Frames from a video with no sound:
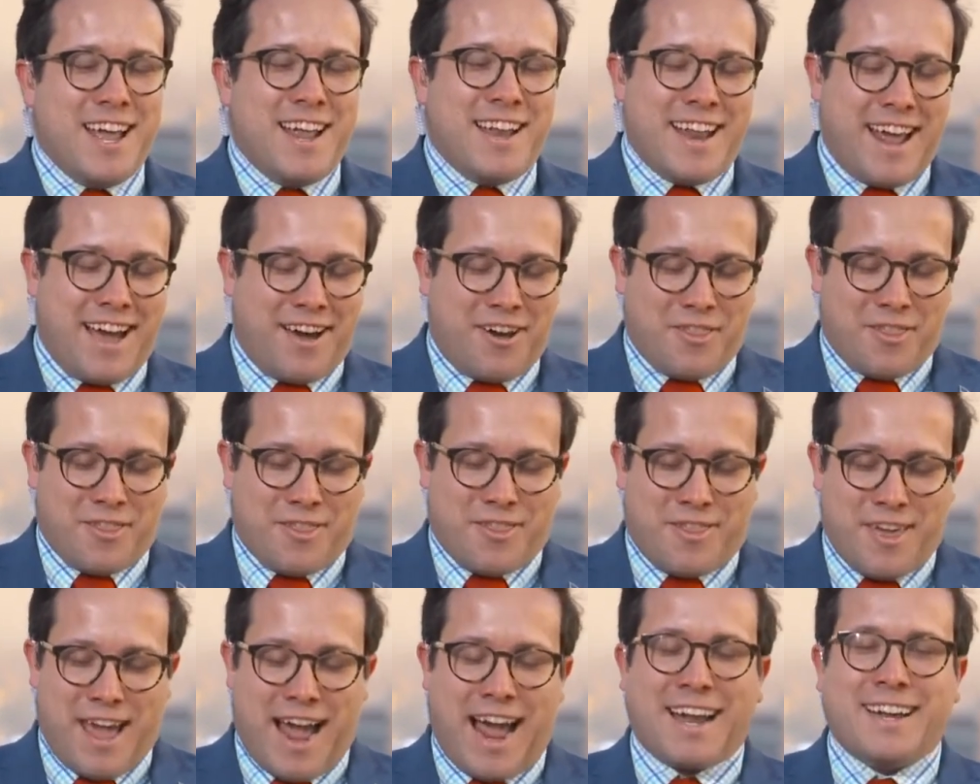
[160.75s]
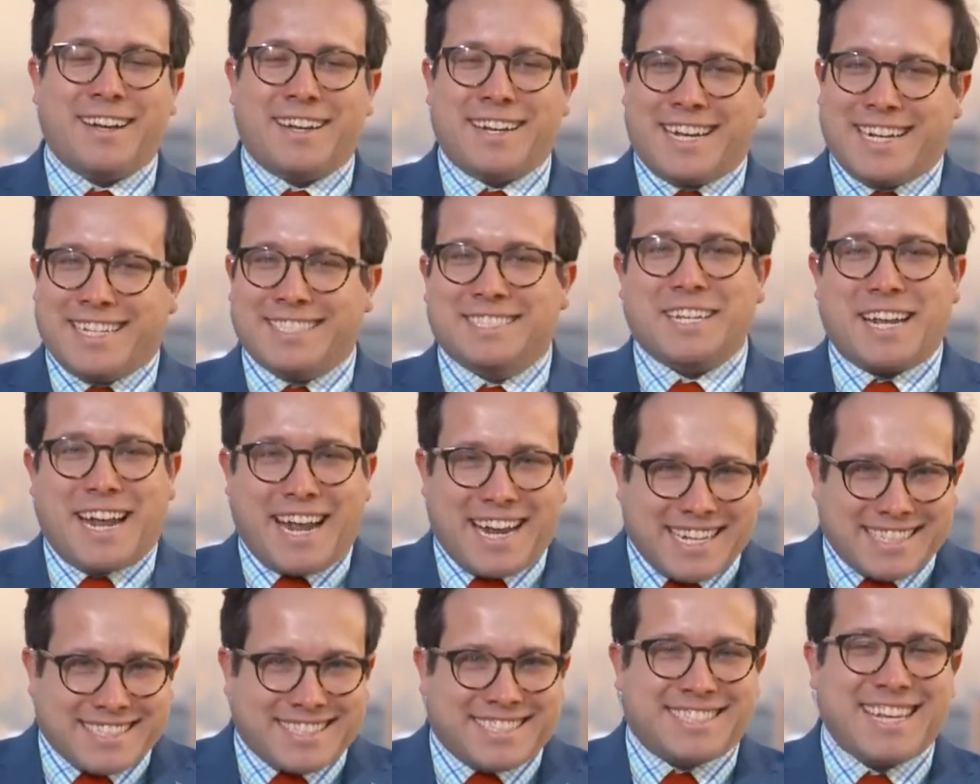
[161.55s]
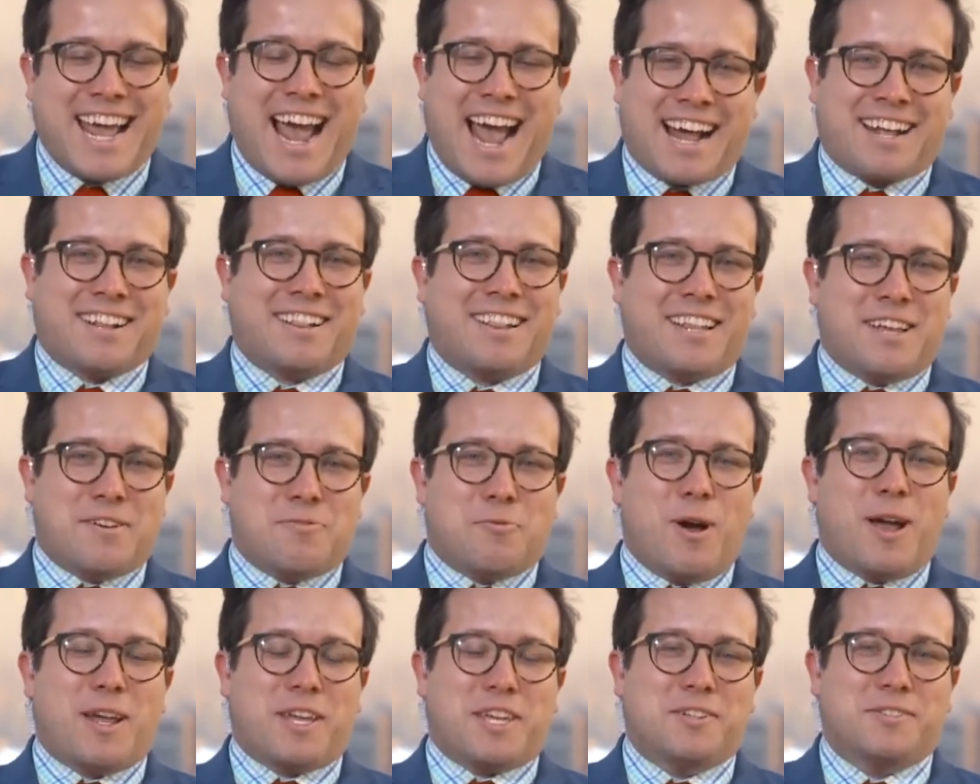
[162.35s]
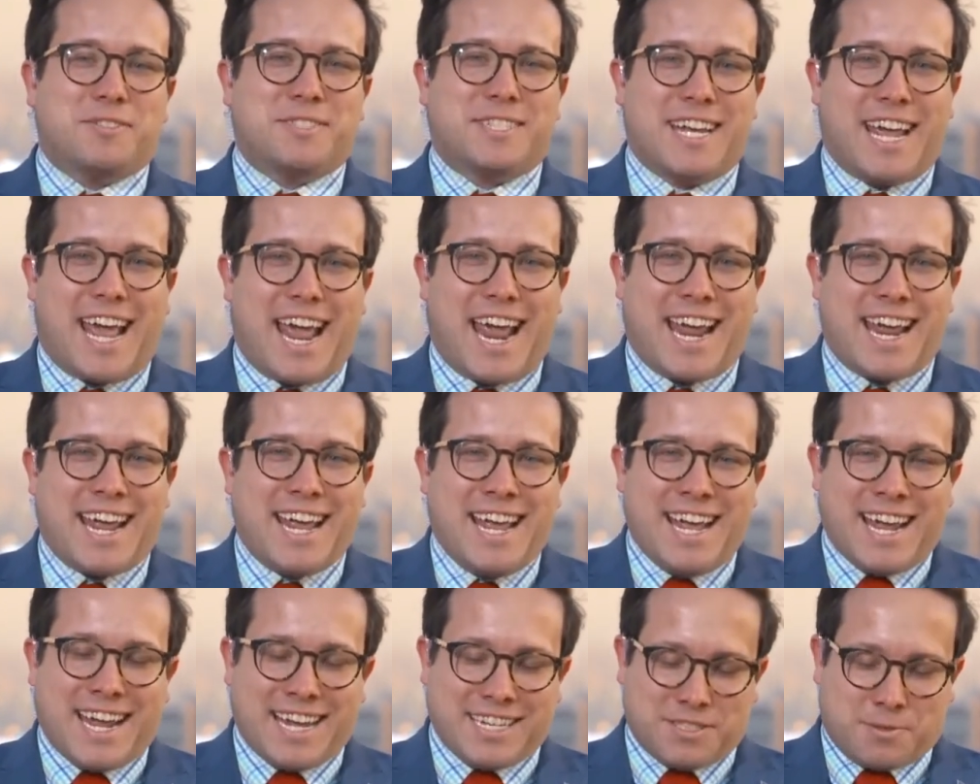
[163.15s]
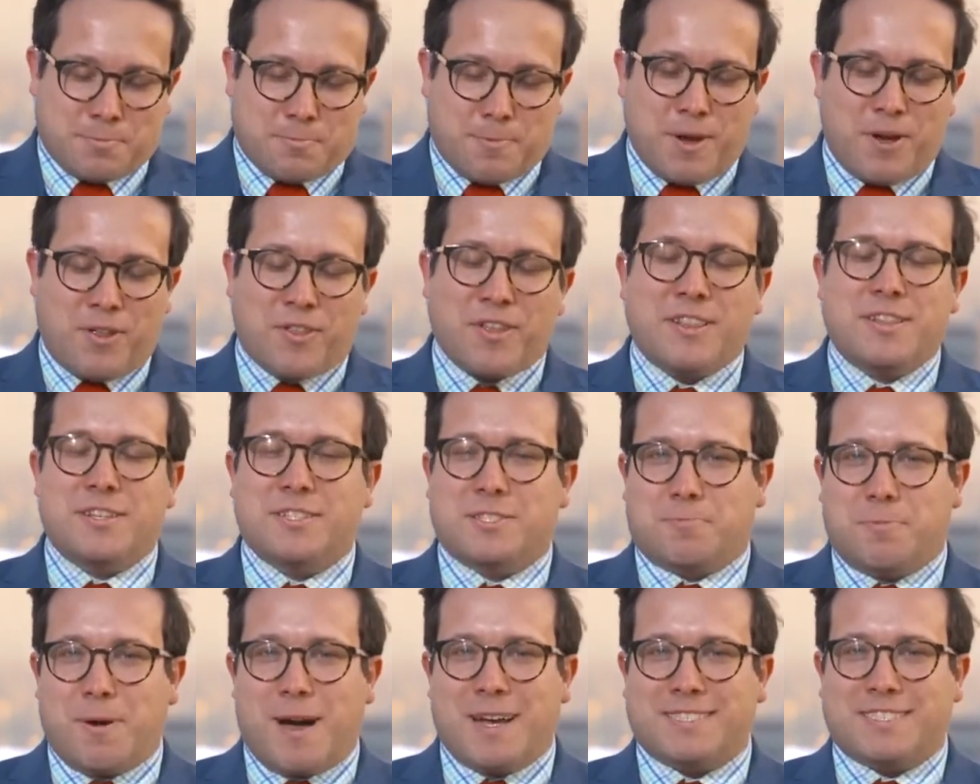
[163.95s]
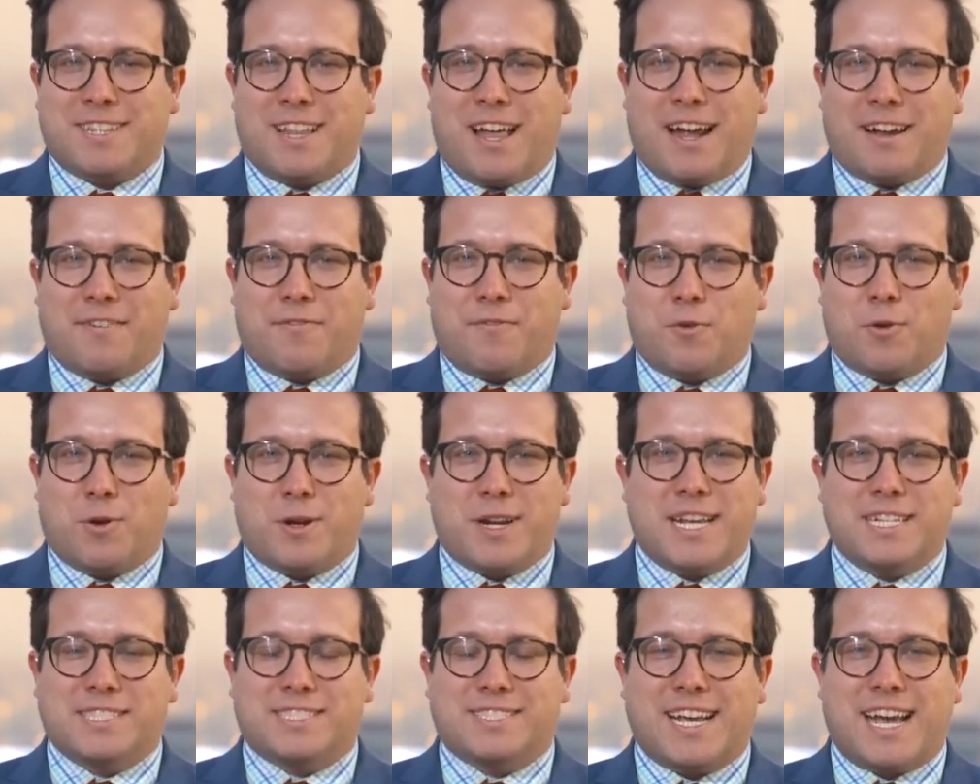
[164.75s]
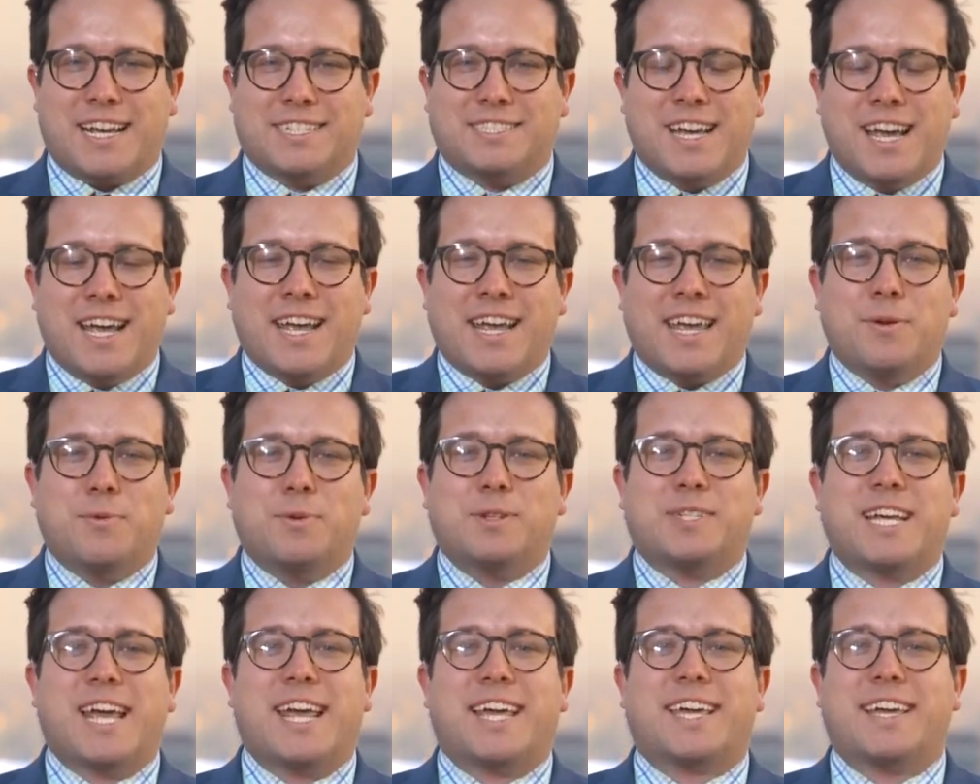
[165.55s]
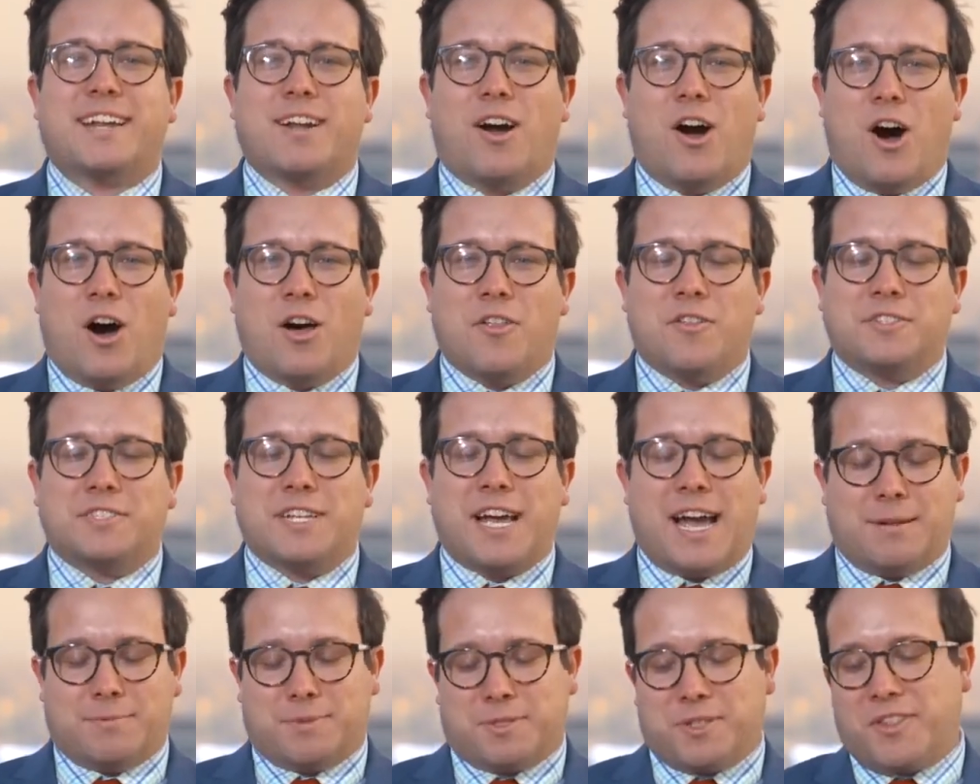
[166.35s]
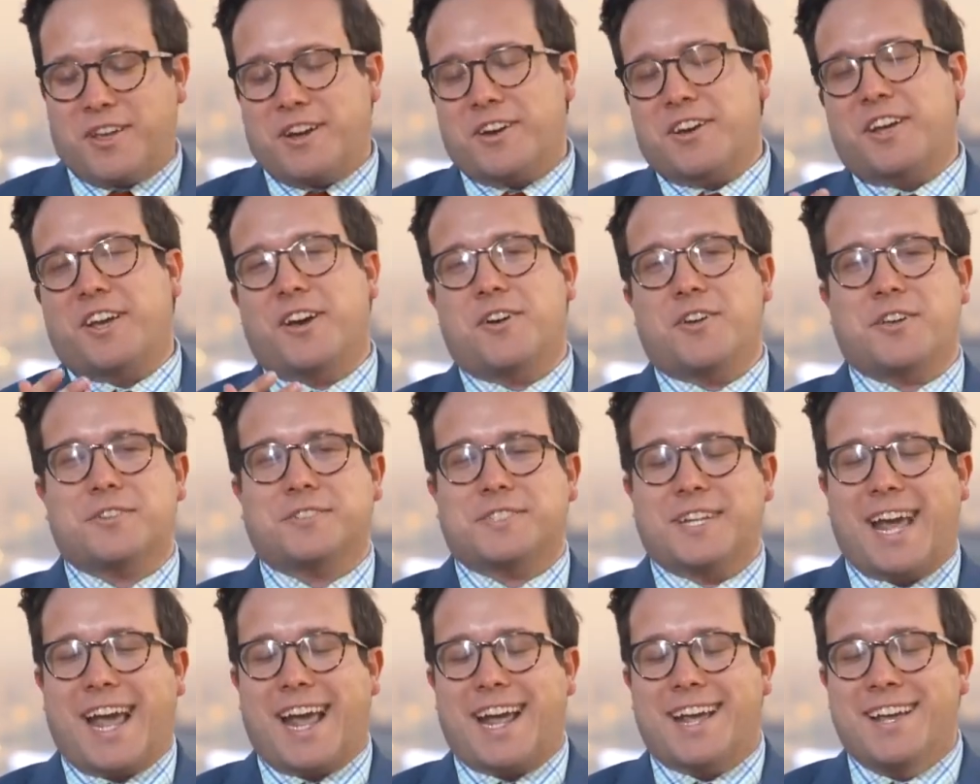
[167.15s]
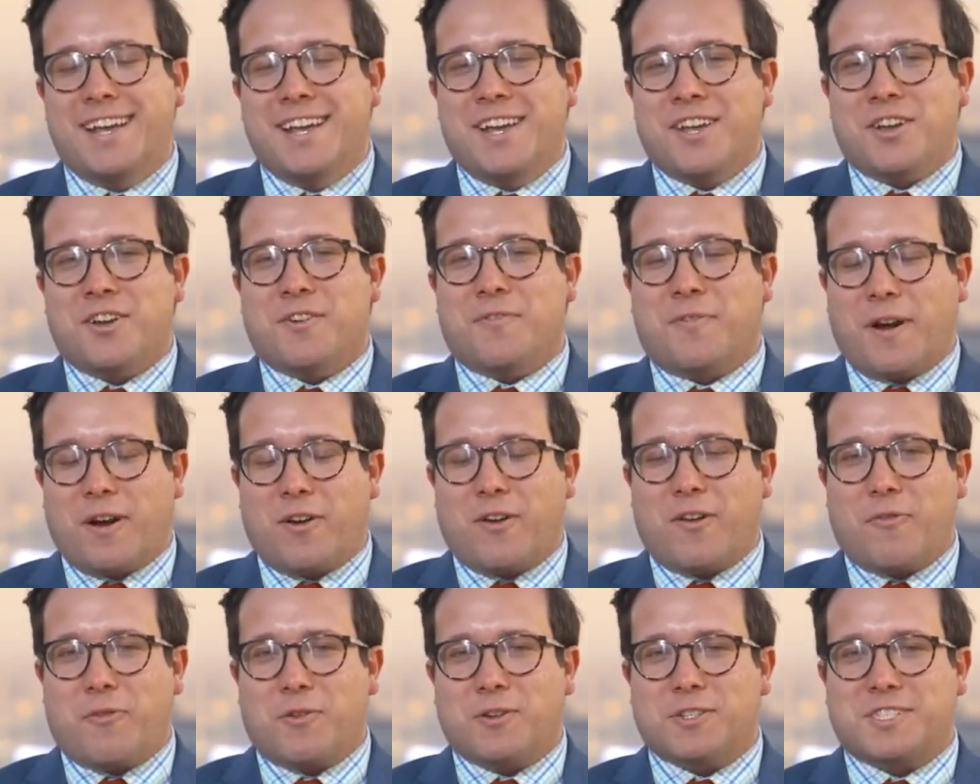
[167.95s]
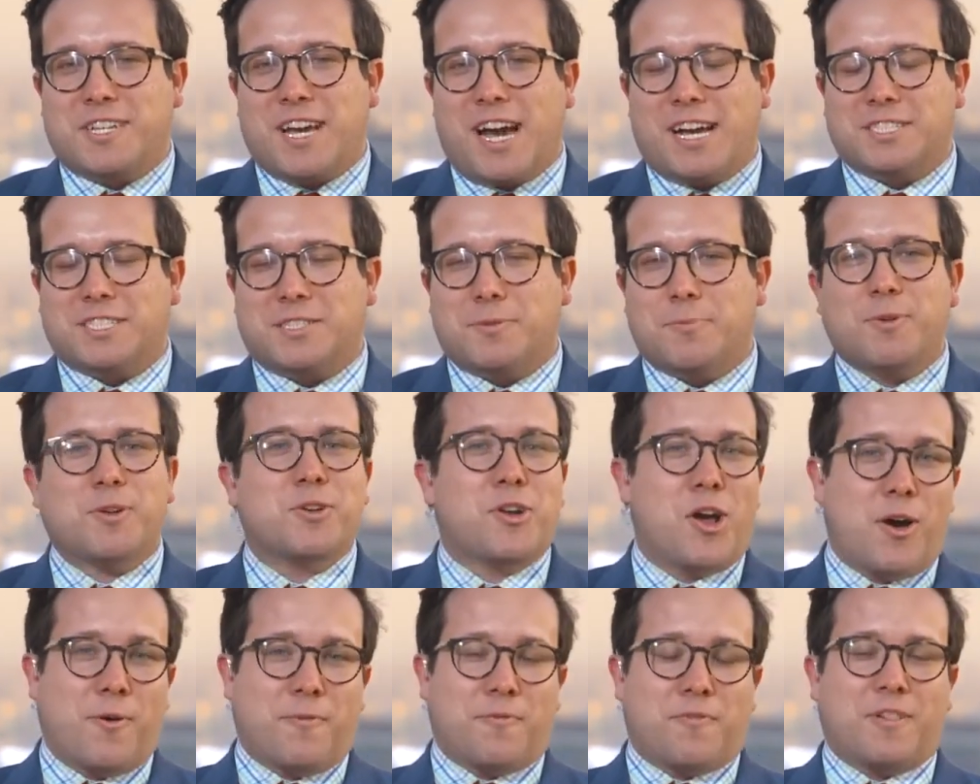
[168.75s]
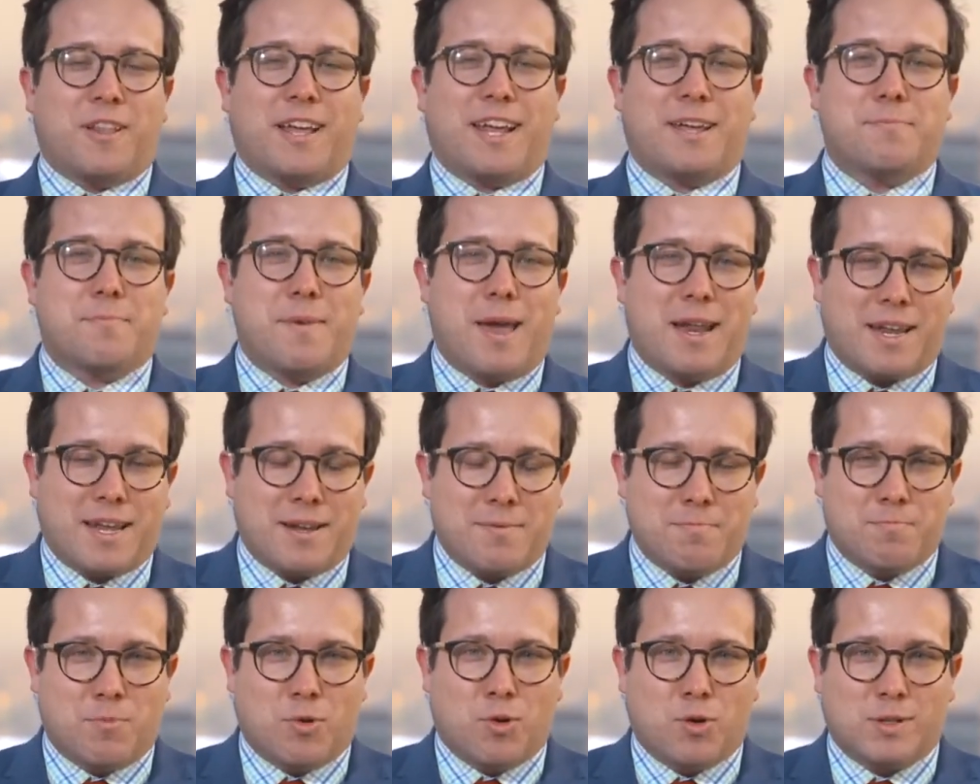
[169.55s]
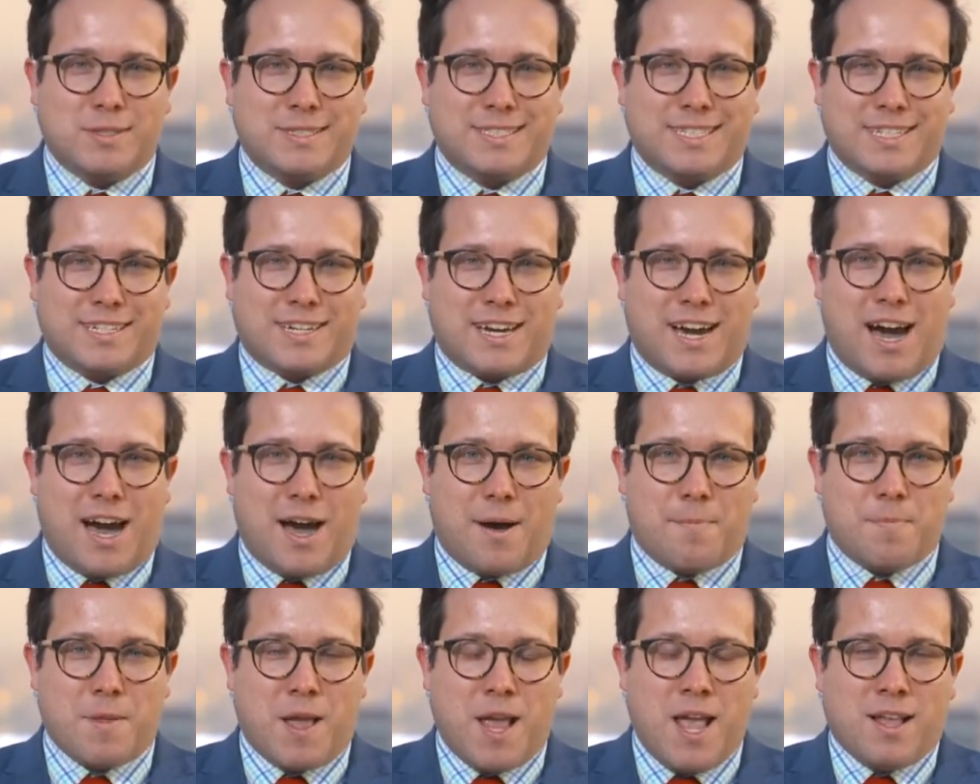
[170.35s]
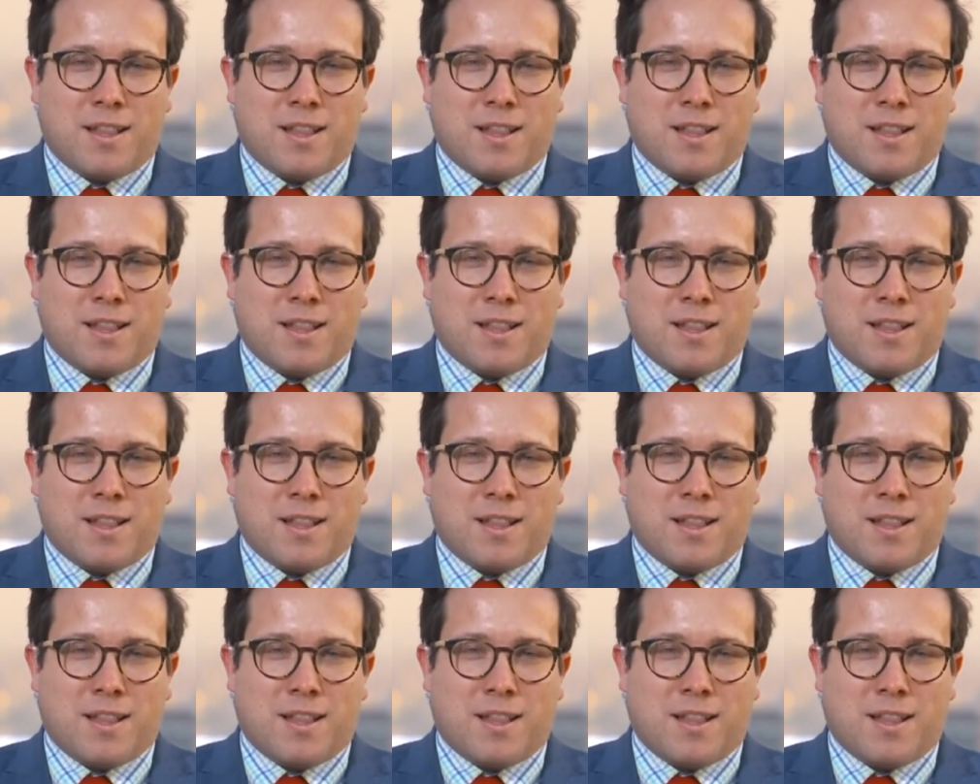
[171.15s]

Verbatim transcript: Now, that is exactly what UTA is building this bus line for, and he says he would take it all the time. So there you go, UTA, your very first customer and hopefully many more to come.